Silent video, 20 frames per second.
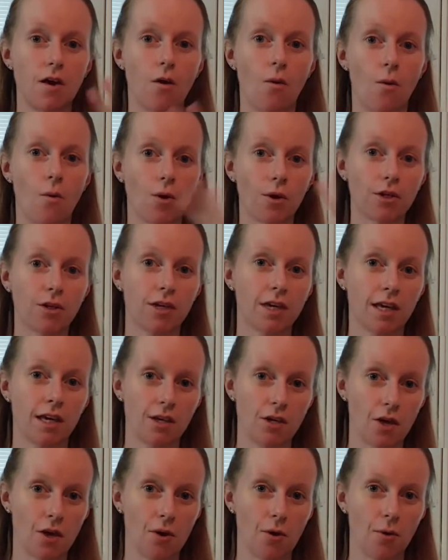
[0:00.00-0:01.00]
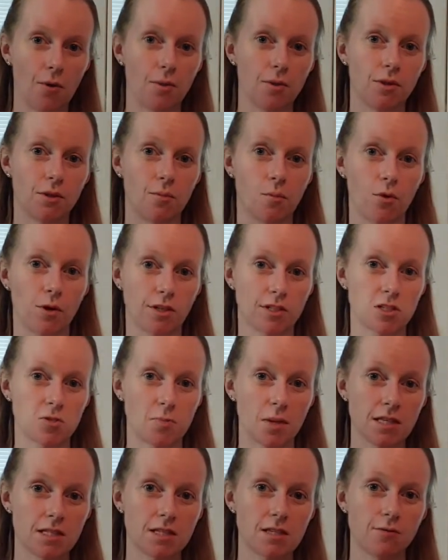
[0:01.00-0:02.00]
or you can go the more
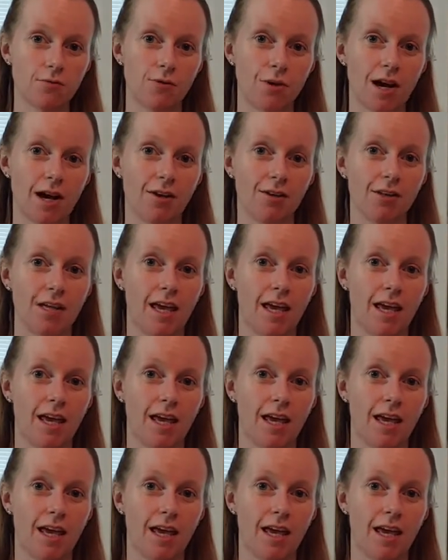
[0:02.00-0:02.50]
expensive route